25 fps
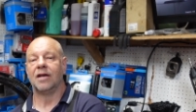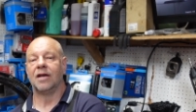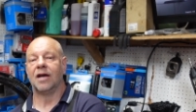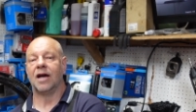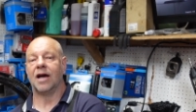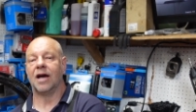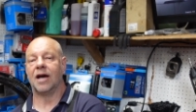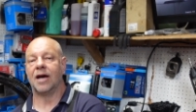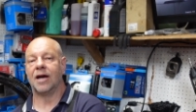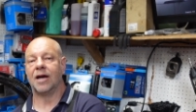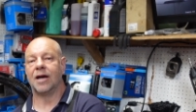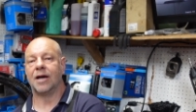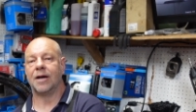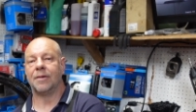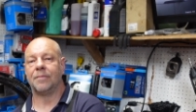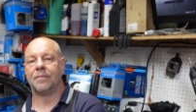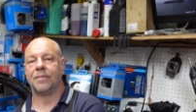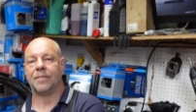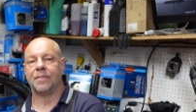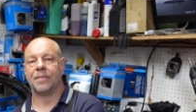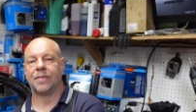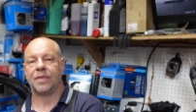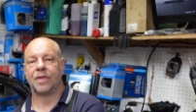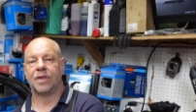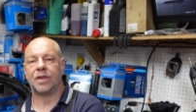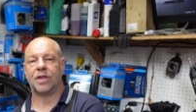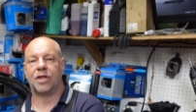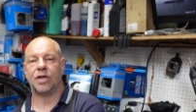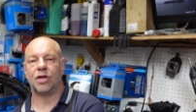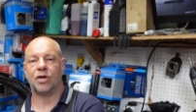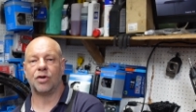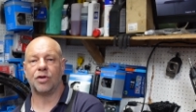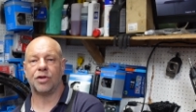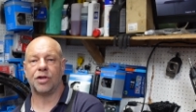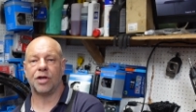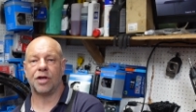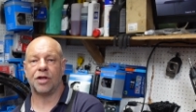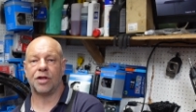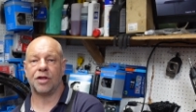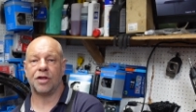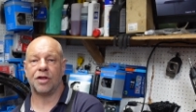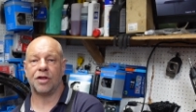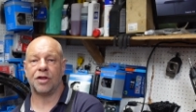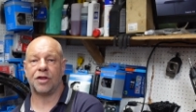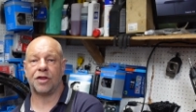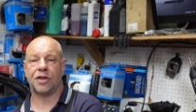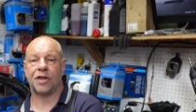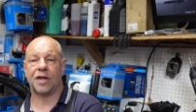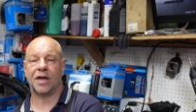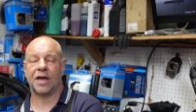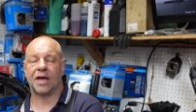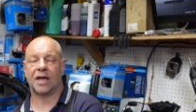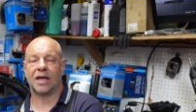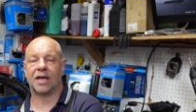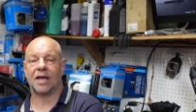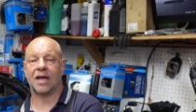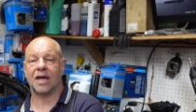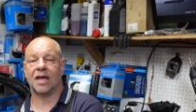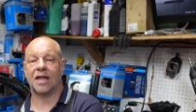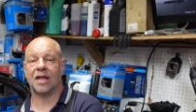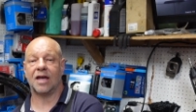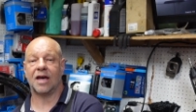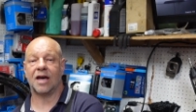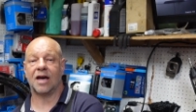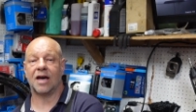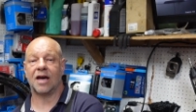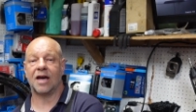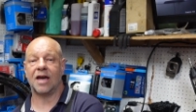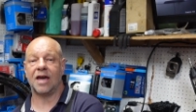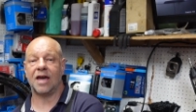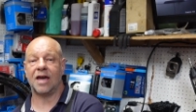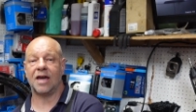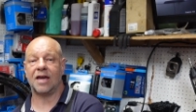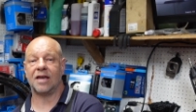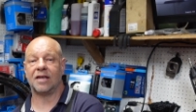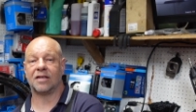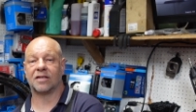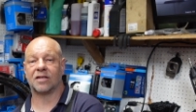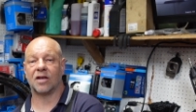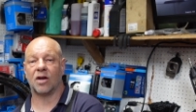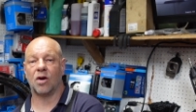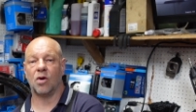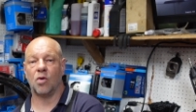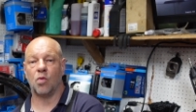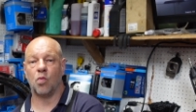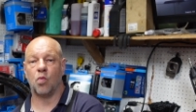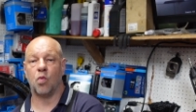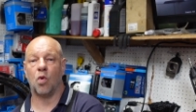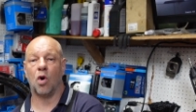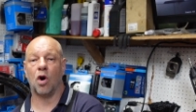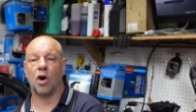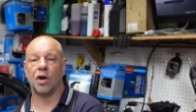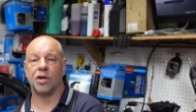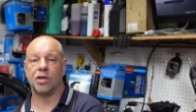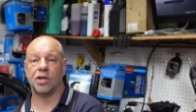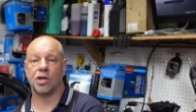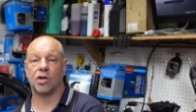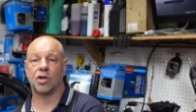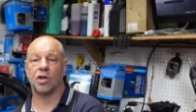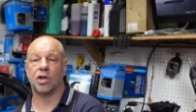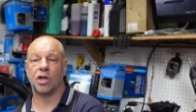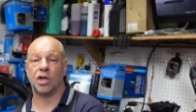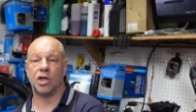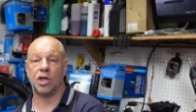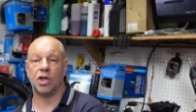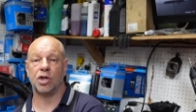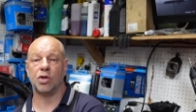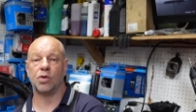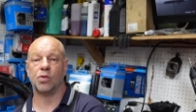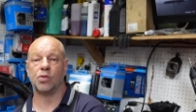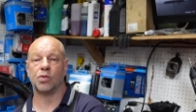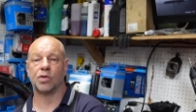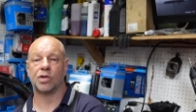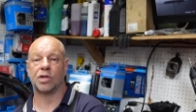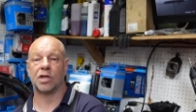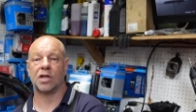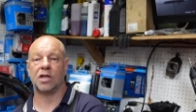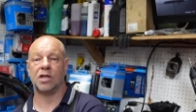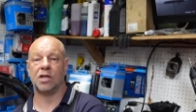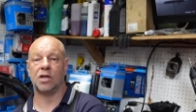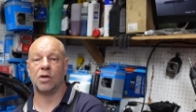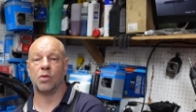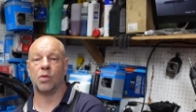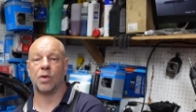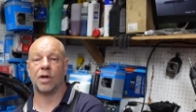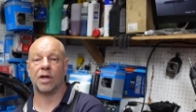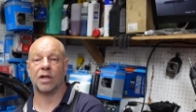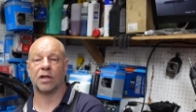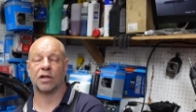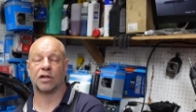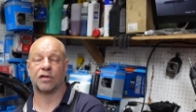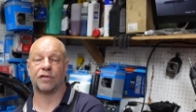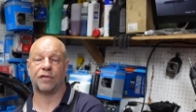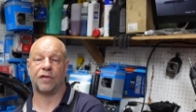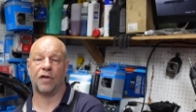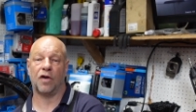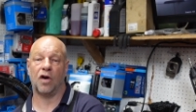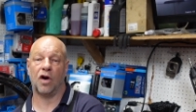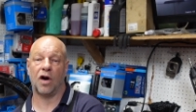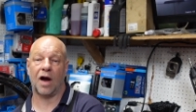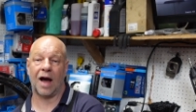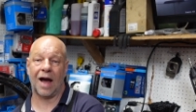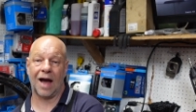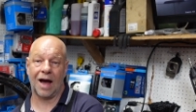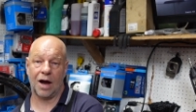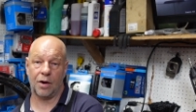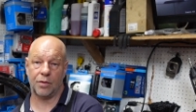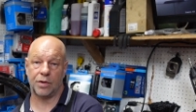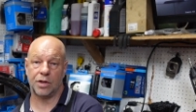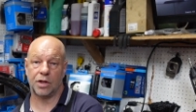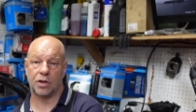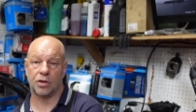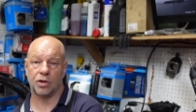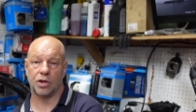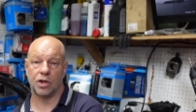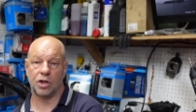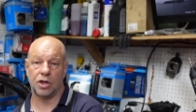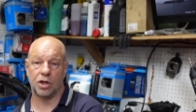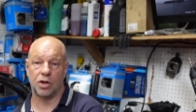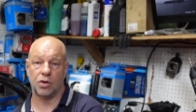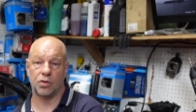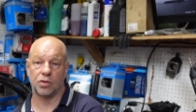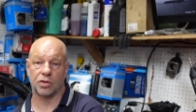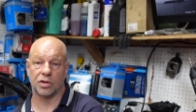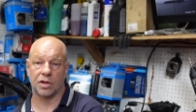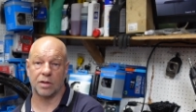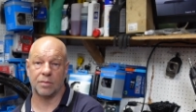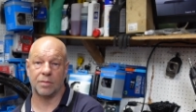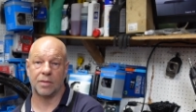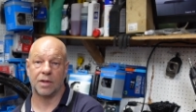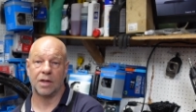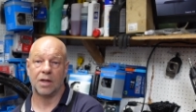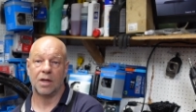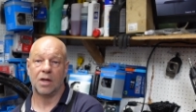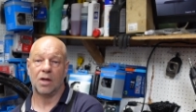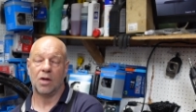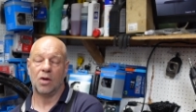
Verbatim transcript: Uh, the other thing uh, is what you're going to use your wheels for, how you're going to use them,